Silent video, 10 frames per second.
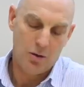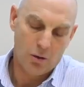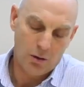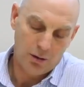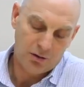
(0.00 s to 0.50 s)

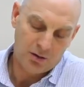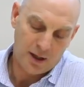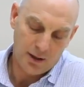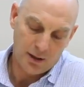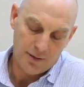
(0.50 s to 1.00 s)
Your
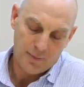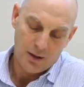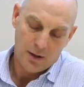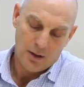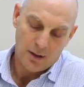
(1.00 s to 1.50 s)
cellular
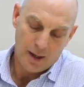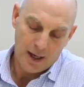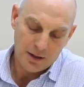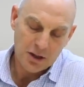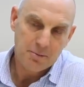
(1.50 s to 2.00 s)

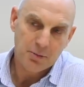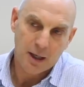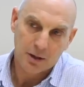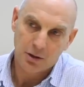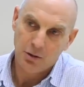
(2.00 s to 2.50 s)
energy
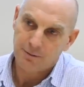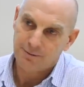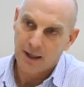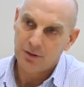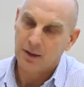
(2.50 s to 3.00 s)
production, your
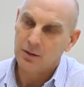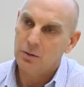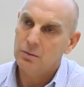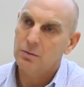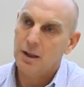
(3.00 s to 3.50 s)
phase
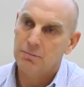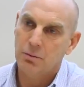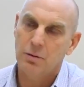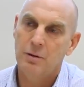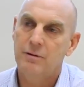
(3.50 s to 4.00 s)
angle
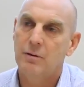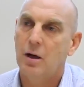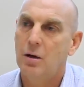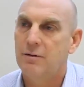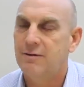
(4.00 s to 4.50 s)
improved
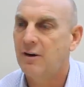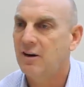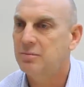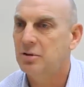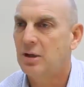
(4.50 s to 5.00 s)
over
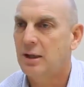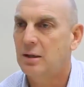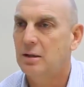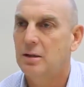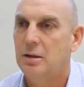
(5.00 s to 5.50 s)

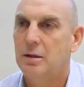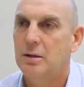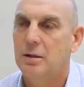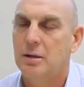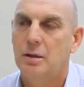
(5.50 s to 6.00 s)
5%.
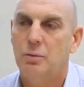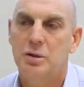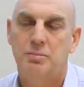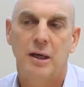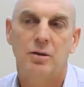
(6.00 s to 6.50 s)
Right.
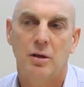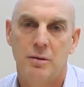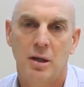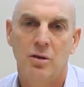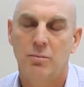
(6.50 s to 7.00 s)
Which
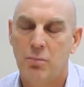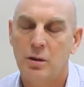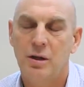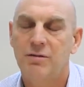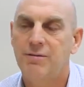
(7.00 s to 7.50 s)
basically means your
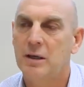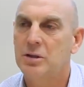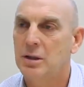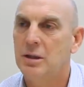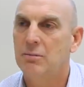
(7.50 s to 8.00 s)
body's
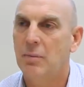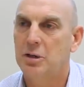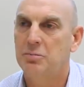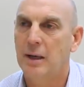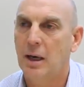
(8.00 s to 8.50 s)
functioning
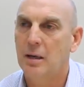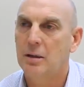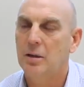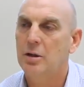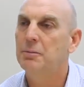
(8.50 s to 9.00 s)
much better.
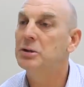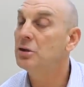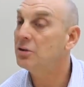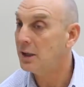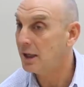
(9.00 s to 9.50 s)
So You're
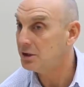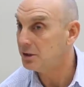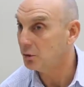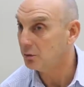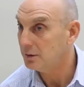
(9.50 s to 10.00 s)
producing
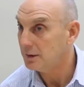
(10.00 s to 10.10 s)
energy more.